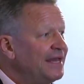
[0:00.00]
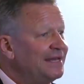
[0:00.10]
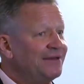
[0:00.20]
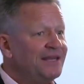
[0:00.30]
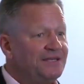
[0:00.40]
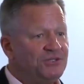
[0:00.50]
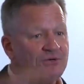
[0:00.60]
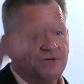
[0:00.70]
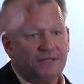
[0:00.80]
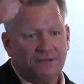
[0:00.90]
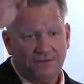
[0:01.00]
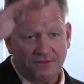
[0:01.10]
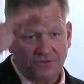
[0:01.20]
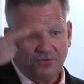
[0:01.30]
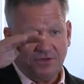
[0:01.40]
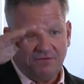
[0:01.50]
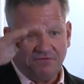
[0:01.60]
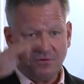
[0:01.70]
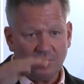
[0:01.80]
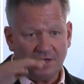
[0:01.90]
Now, they do it three,
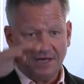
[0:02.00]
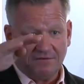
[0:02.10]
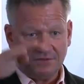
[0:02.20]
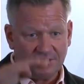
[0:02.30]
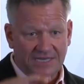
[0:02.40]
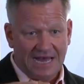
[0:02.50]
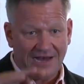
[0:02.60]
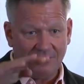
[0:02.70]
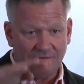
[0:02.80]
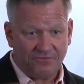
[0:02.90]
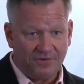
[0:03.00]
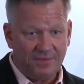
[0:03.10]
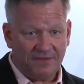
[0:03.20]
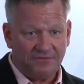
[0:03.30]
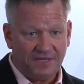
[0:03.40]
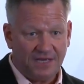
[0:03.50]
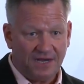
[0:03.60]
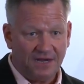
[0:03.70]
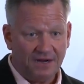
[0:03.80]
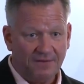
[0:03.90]
four levels down from
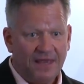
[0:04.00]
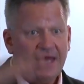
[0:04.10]
FDR.